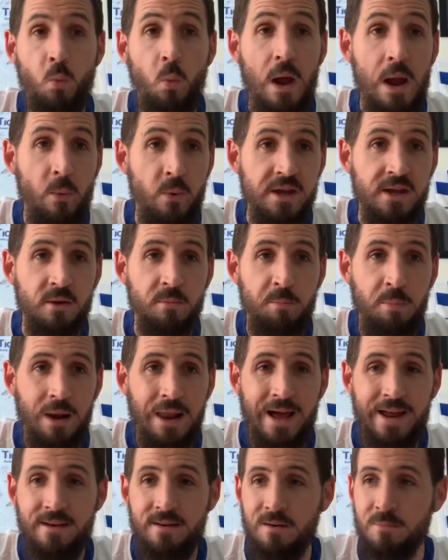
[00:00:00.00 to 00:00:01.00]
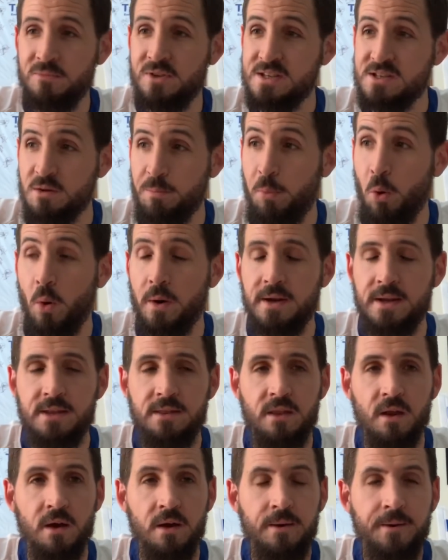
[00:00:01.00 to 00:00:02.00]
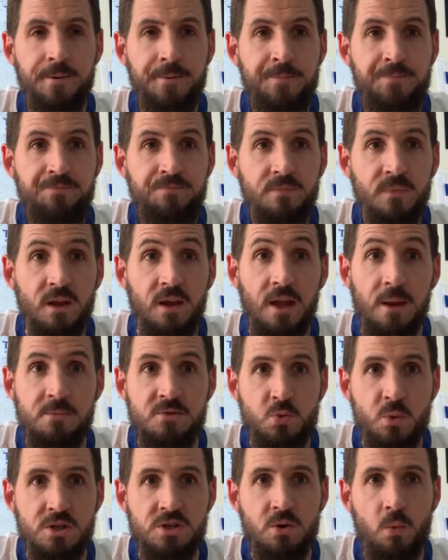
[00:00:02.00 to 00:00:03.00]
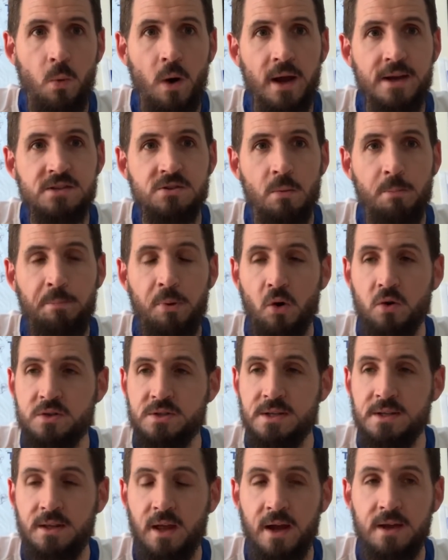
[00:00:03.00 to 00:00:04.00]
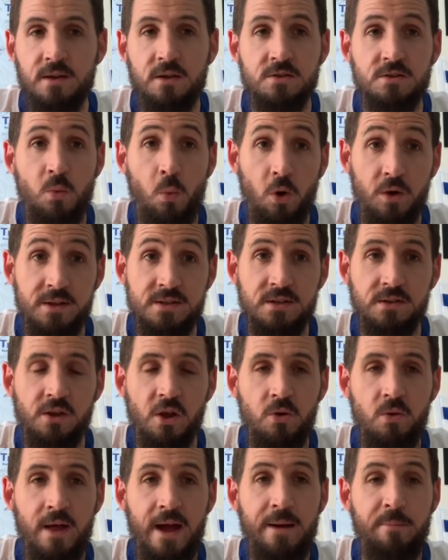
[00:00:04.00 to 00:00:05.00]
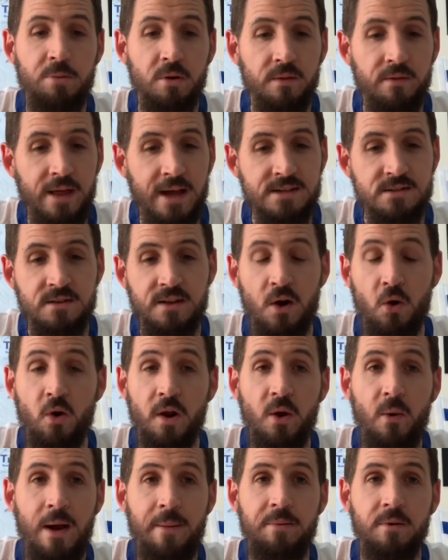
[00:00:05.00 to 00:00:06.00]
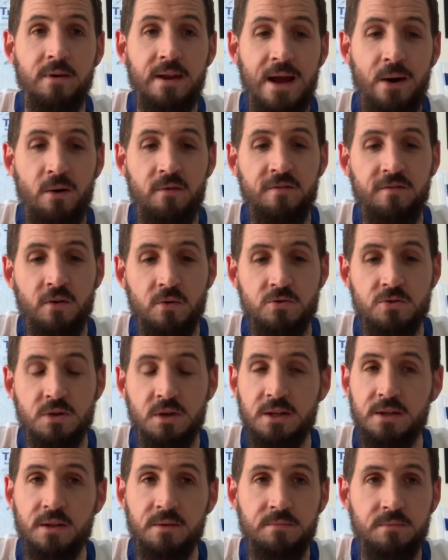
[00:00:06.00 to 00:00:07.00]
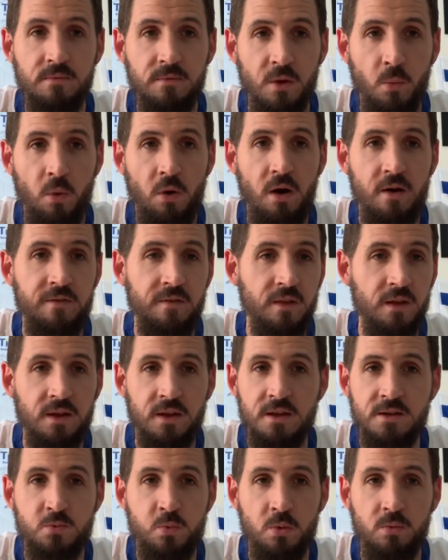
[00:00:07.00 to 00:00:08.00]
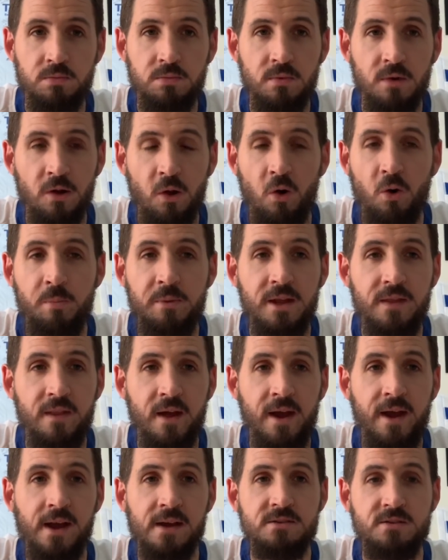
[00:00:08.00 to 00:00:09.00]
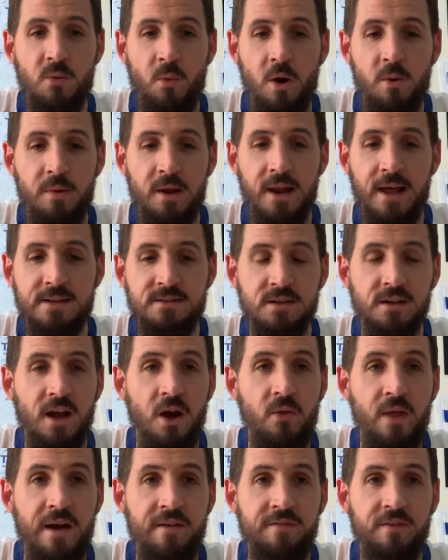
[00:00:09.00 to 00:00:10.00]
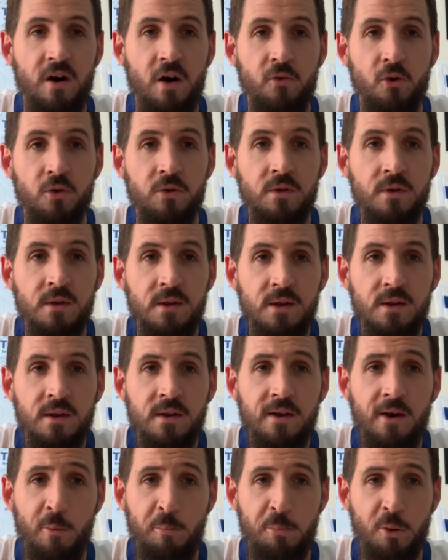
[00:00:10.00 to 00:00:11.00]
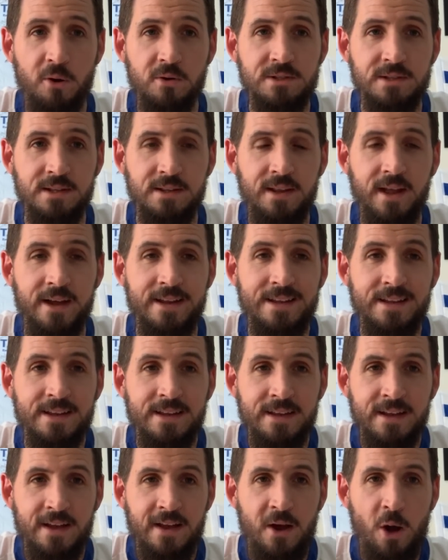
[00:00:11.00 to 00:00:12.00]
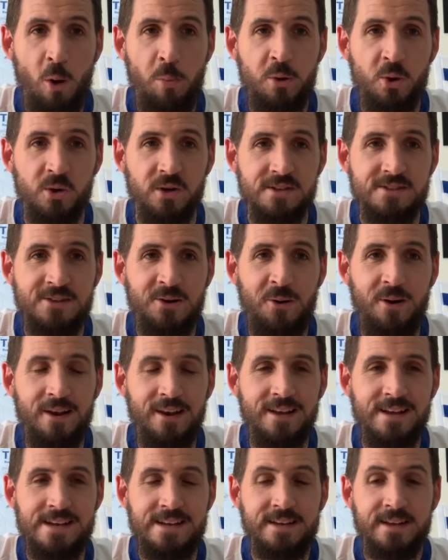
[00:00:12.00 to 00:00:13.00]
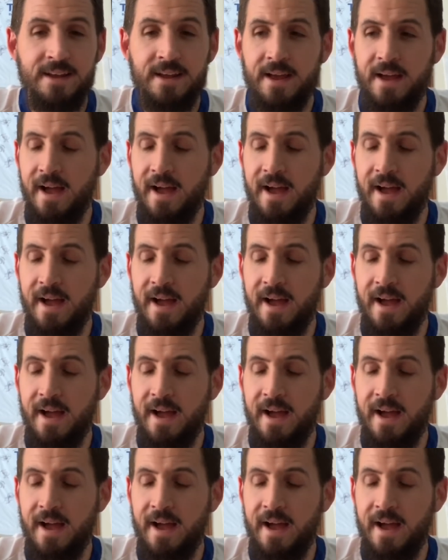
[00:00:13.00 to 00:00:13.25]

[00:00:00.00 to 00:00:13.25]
where we can plan. I'm disappointed that Ipswich away is on Boxing Day, because I wanted to do that, but that's not going to happen now. Unfortunately, the wife and the kids will lock me in the house. I won't be allowed to go that far on Boxing Day. I'll be on a tight lead.